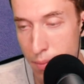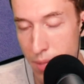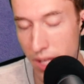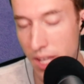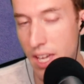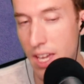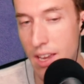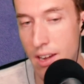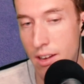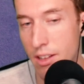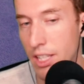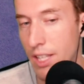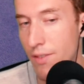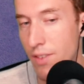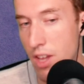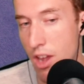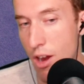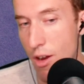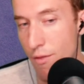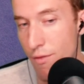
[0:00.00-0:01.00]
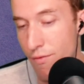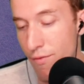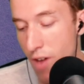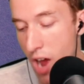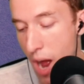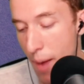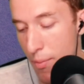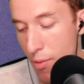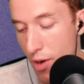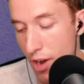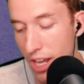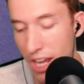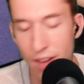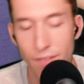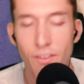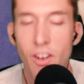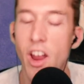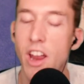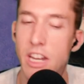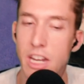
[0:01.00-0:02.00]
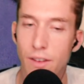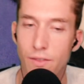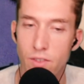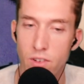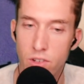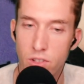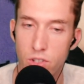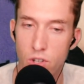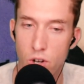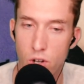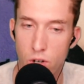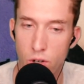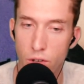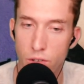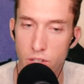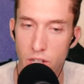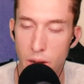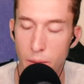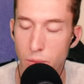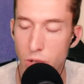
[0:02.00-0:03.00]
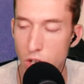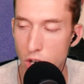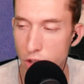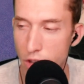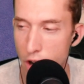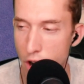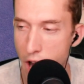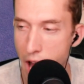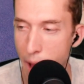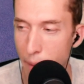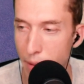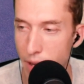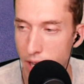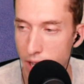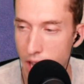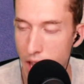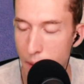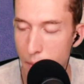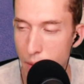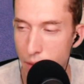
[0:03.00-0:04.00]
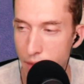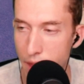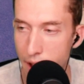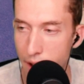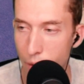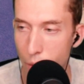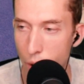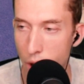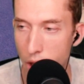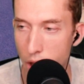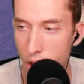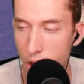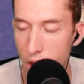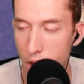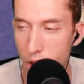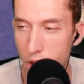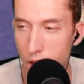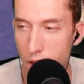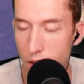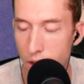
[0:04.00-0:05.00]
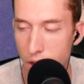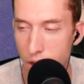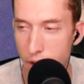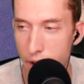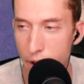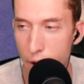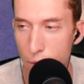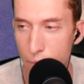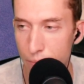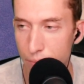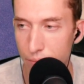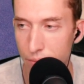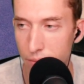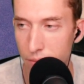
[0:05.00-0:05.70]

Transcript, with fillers: Billie and Olivia are operating in very different circles, and I'm sure they're happy to keep it that way, you know?